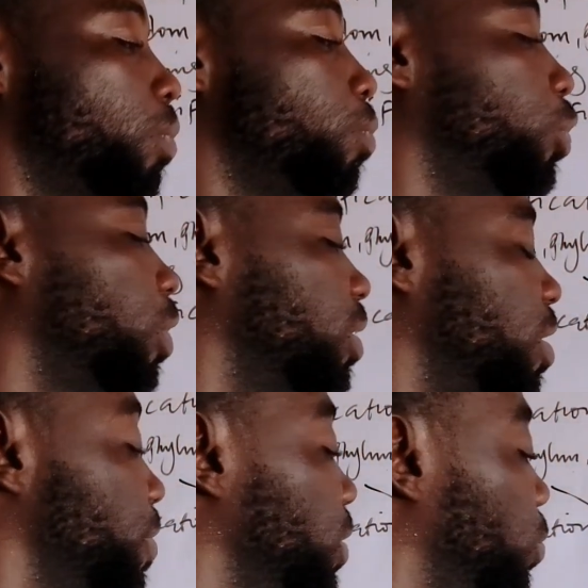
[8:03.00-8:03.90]
which was
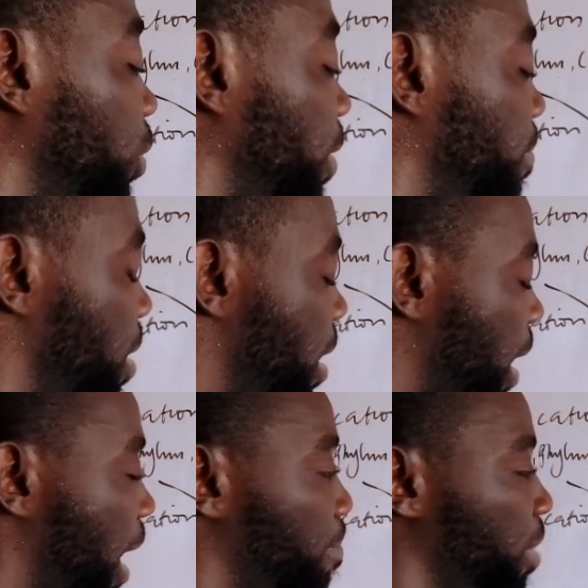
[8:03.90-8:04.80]
given to them,
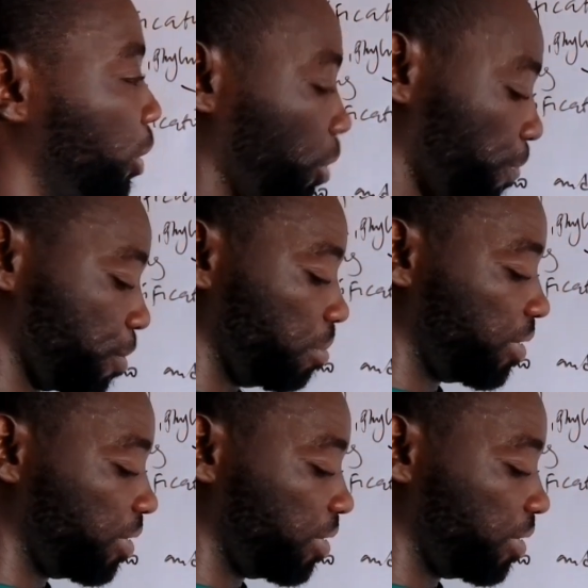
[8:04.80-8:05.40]
and measure from